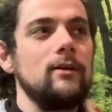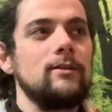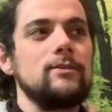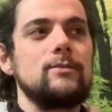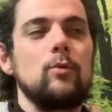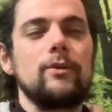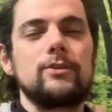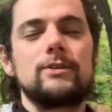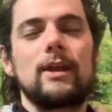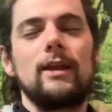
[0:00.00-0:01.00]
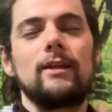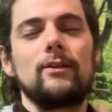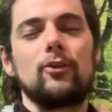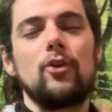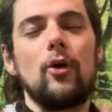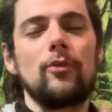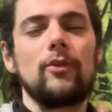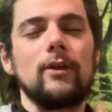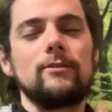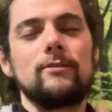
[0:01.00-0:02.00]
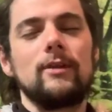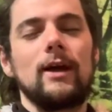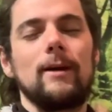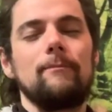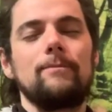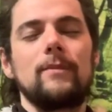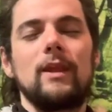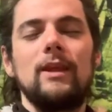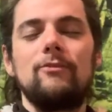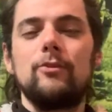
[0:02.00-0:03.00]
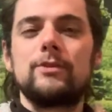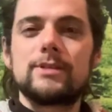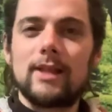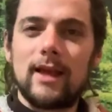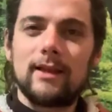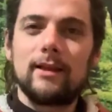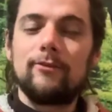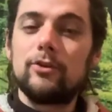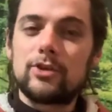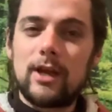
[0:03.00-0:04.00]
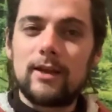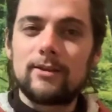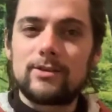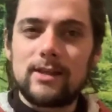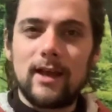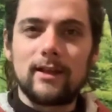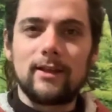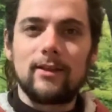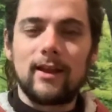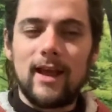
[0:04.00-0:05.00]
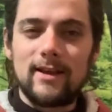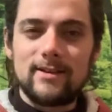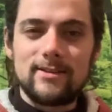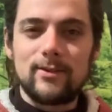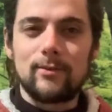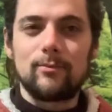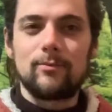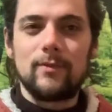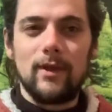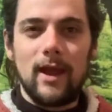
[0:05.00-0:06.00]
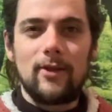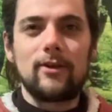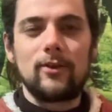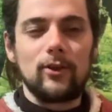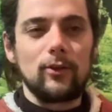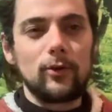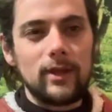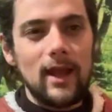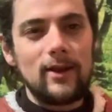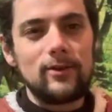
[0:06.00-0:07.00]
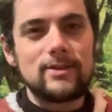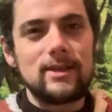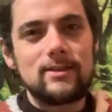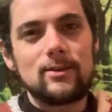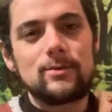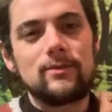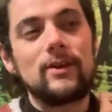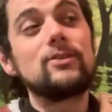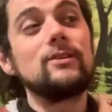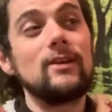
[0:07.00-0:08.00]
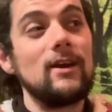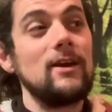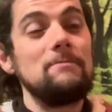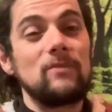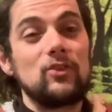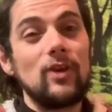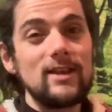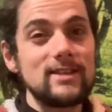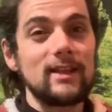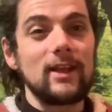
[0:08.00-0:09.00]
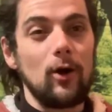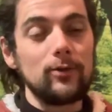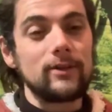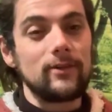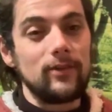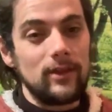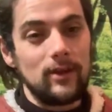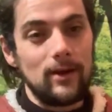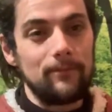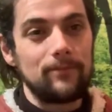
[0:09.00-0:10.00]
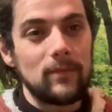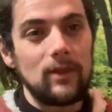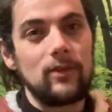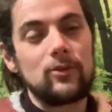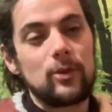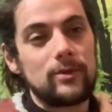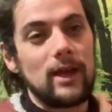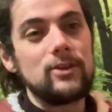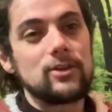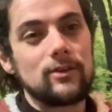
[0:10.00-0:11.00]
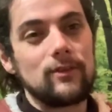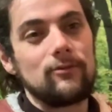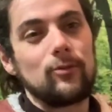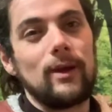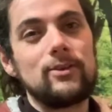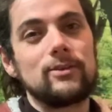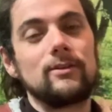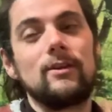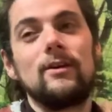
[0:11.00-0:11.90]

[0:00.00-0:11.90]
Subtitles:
It's worth just getting a little note that if you change slightly the lens and the area that you're looking at in your sense observation, you drastically alter the interpretation of the information.